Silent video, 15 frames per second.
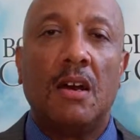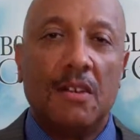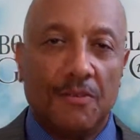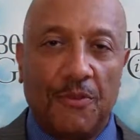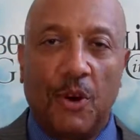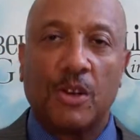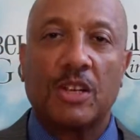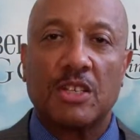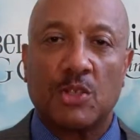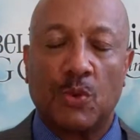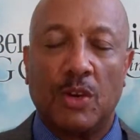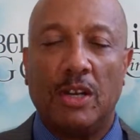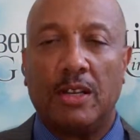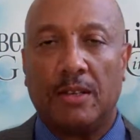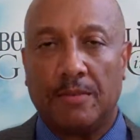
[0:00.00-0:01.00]
Focus
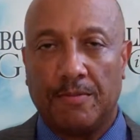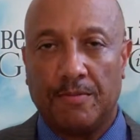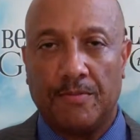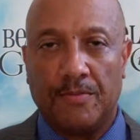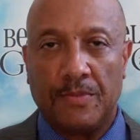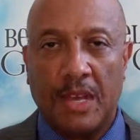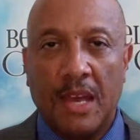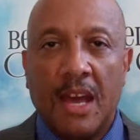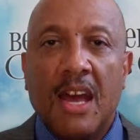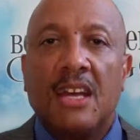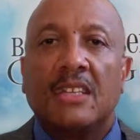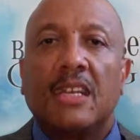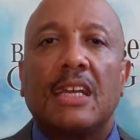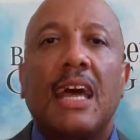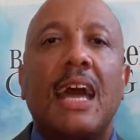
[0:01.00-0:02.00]
Winner.
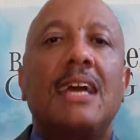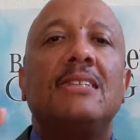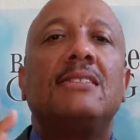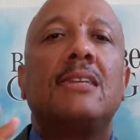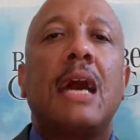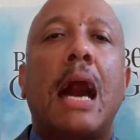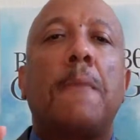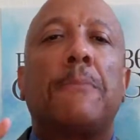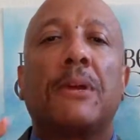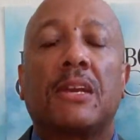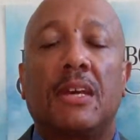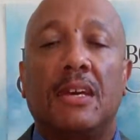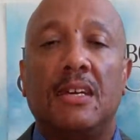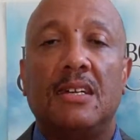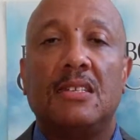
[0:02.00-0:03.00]
Today's topic
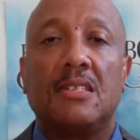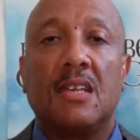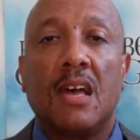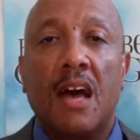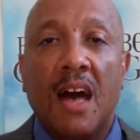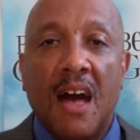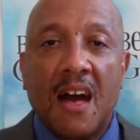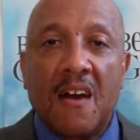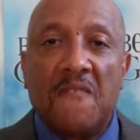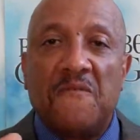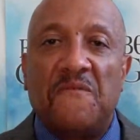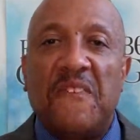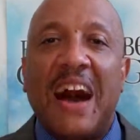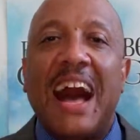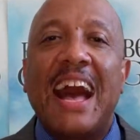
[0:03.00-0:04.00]
is
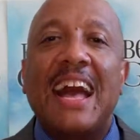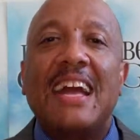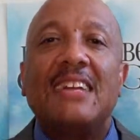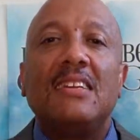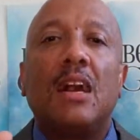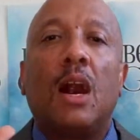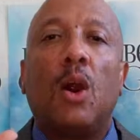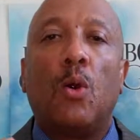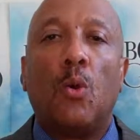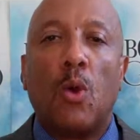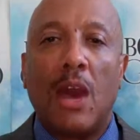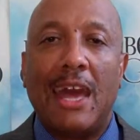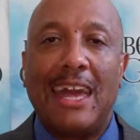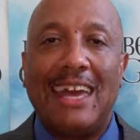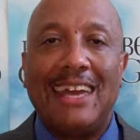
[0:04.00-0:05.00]
find a
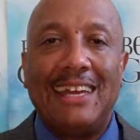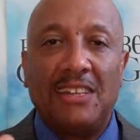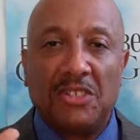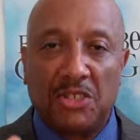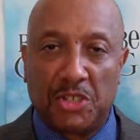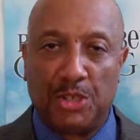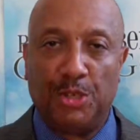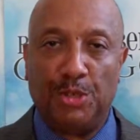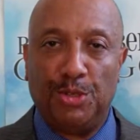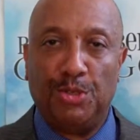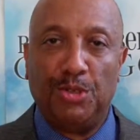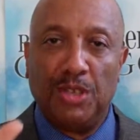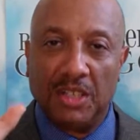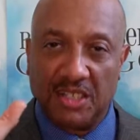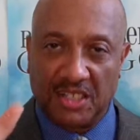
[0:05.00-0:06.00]
way
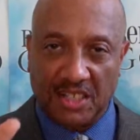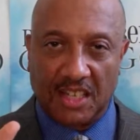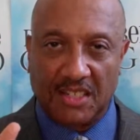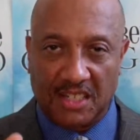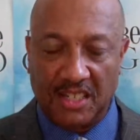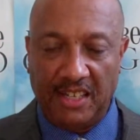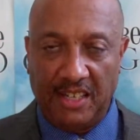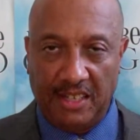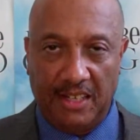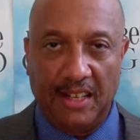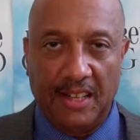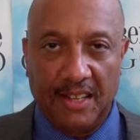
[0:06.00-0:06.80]
to succeed.